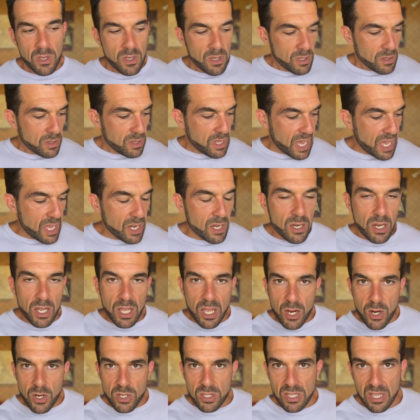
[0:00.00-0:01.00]
Then
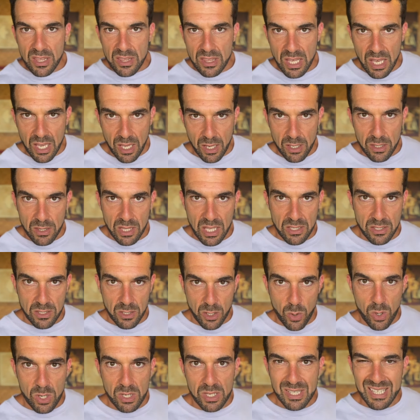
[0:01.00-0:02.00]
here's the thing that's
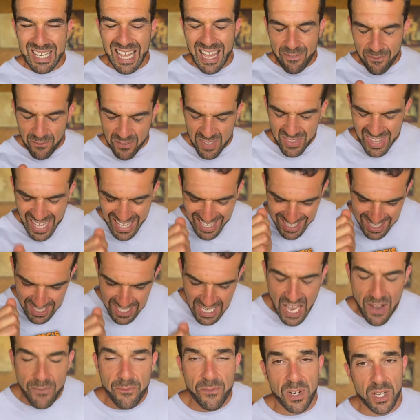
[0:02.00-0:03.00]
going def- that's
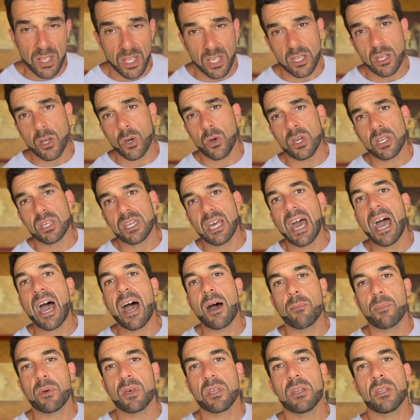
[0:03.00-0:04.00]
definitely going to
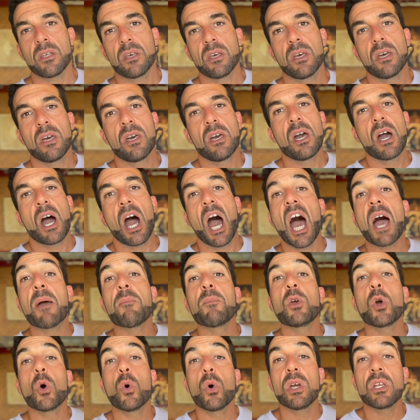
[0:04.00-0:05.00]
happen. I'm
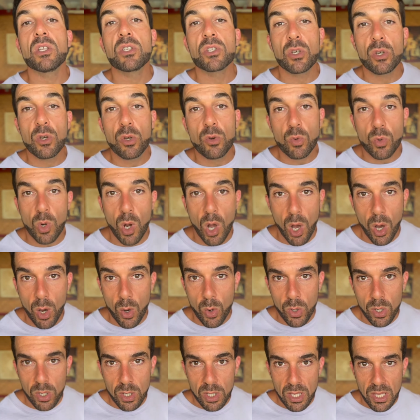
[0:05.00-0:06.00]
going to
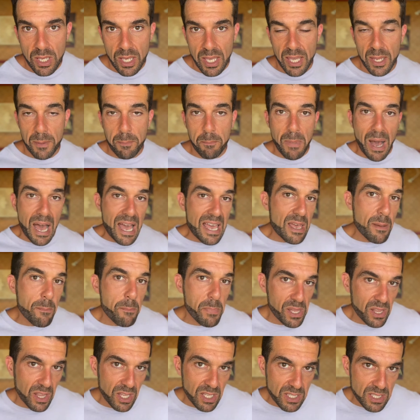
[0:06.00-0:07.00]
grow in my
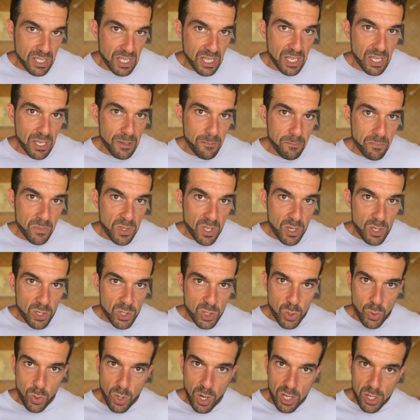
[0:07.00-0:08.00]
ability
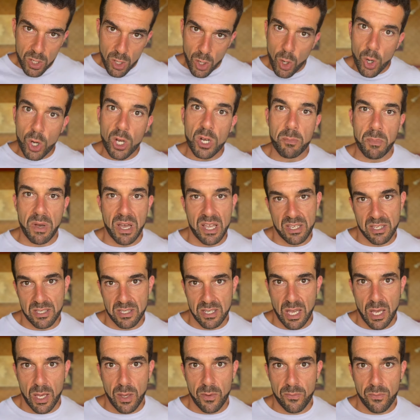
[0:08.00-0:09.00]
to unhook
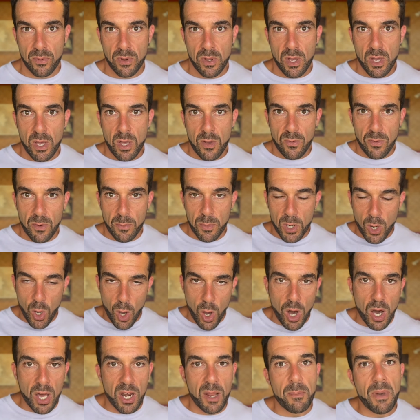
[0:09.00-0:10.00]
myself from an
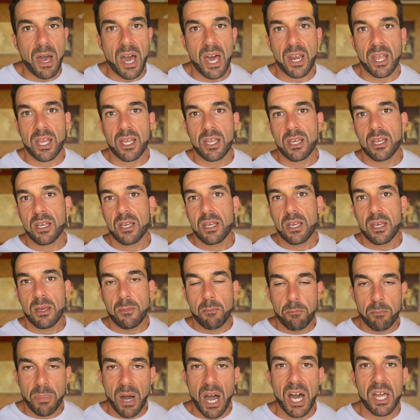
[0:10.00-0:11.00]
automatic
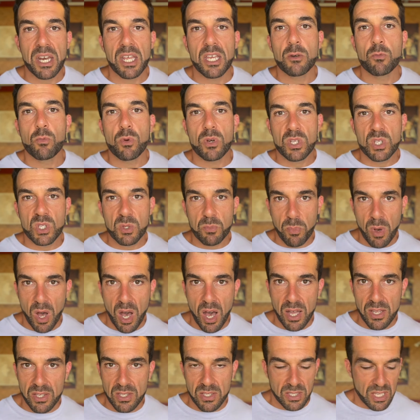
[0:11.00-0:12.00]
embodied
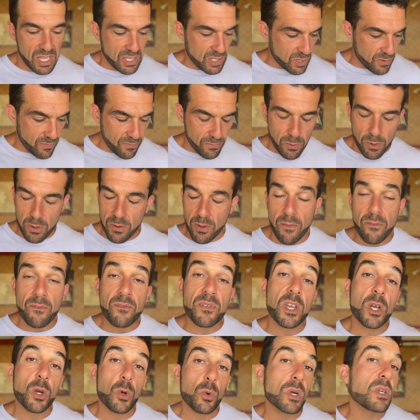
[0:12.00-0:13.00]
response that's a, a
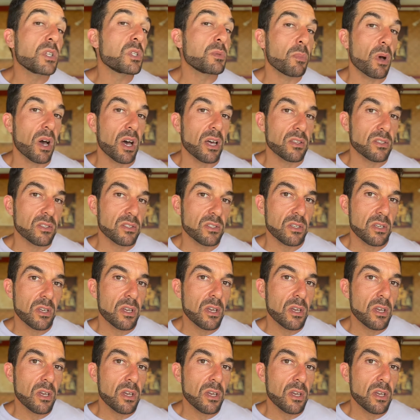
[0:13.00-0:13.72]
fear response.